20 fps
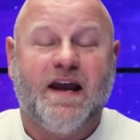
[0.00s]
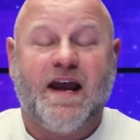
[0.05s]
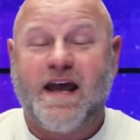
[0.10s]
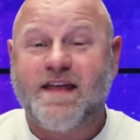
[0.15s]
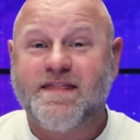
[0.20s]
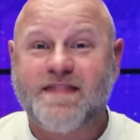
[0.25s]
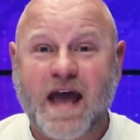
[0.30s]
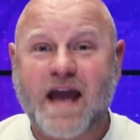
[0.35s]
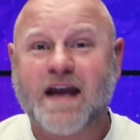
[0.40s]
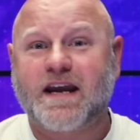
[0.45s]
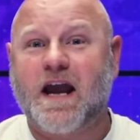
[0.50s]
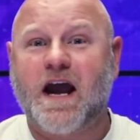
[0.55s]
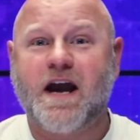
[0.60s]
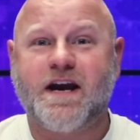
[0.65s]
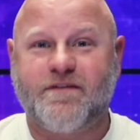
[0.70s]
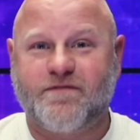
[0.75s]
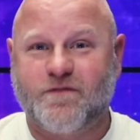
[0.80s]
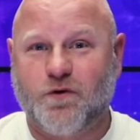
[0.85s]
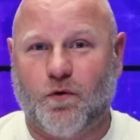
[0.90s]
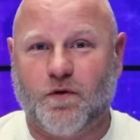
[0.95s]
And that guy,
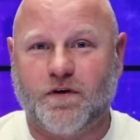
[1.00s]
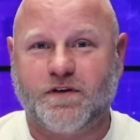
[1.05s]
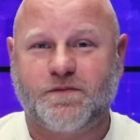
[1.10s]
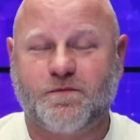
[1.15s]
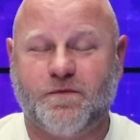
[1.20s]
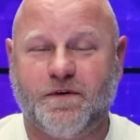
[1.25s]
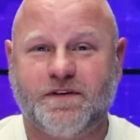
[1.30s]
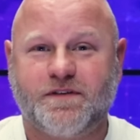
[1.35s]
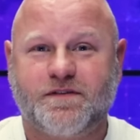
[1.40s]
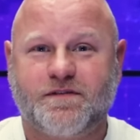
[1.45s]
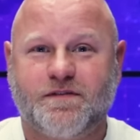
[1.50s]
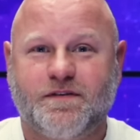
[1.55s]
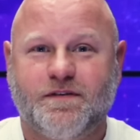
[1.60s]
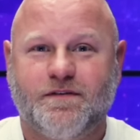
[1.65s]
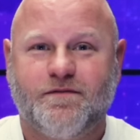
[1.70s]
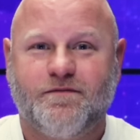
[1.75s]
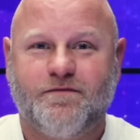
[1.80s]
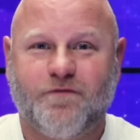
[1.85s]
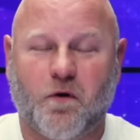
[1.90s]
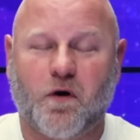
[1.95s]
of course, was
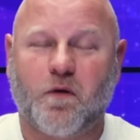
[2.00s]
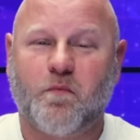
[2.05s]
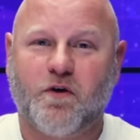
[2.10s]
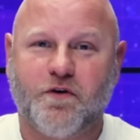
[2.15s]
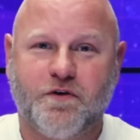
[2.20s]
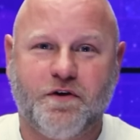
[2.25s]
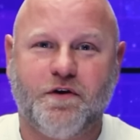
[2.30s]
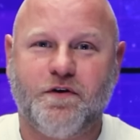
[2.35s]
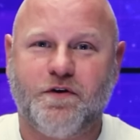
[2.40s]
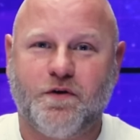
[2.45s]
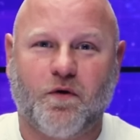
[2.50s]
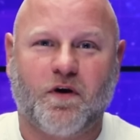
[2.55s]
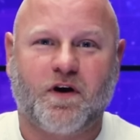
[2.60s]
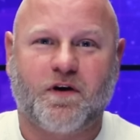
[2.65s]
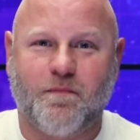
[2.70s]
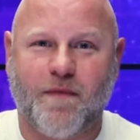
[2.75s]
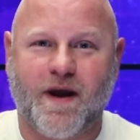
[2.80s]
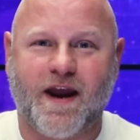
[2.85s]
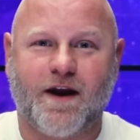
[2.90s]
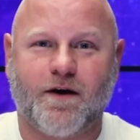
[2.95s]
former New
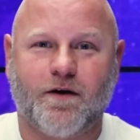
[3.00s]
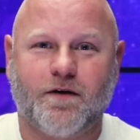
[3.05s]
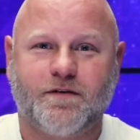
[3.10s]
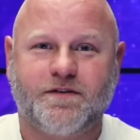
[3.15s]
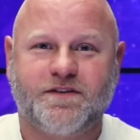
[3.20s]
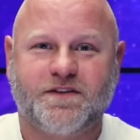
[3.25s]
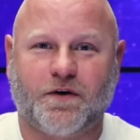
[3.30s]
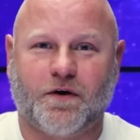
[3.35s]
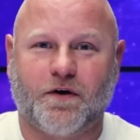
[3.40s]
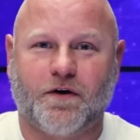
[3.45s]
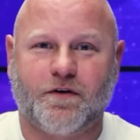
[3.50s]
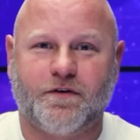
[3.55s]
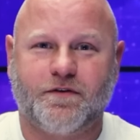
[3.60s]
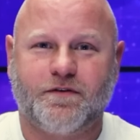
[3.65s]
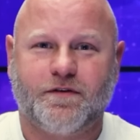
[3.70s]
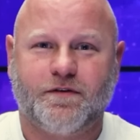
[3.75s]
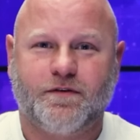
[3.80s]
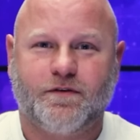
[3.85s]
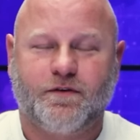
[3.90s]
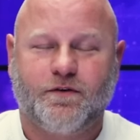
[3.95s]
York mayor
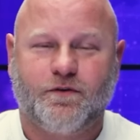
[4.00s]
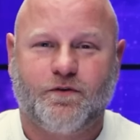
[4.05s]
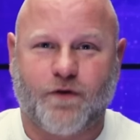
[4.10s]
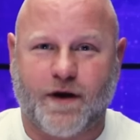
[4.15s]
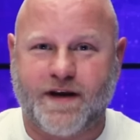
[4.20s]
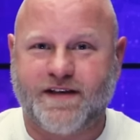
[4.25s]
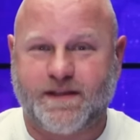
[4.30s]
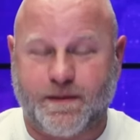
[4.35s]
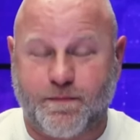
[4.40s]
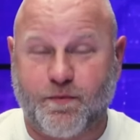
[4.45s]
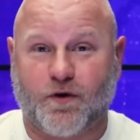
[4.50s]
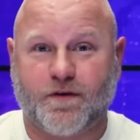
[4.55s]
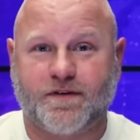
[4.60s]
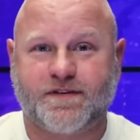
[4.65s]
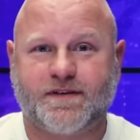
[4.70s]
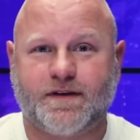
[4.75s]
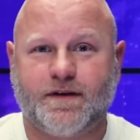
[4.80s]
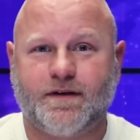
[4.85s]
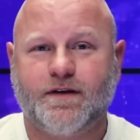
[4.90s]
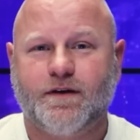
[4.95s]
turned crazy
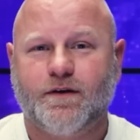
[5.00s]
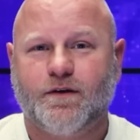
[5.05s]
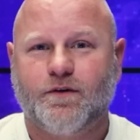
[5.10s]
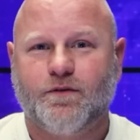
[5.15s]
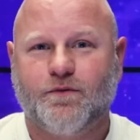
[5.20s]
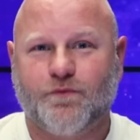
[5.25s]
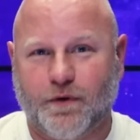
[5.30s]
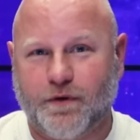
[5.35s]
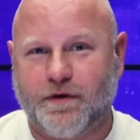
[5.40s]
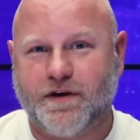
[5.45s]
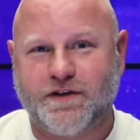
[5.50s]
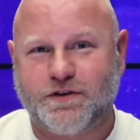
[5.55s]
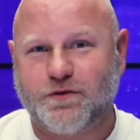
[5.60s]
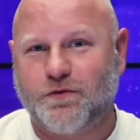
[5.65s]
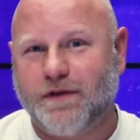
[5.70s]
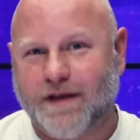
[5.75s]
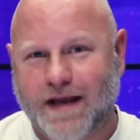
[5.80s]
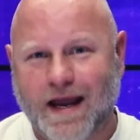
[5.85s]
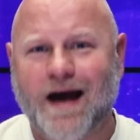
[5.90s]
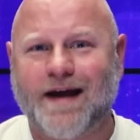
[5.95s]
person, Rudy
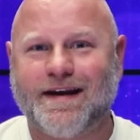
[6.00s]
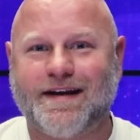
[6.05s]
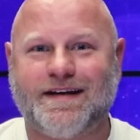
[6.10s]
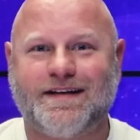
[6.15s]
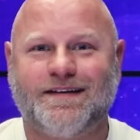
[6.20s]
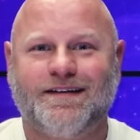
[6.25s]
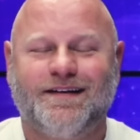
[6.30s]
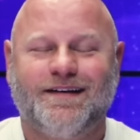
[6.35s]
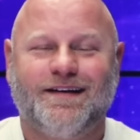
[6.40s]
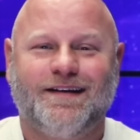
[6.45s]
Giuliani.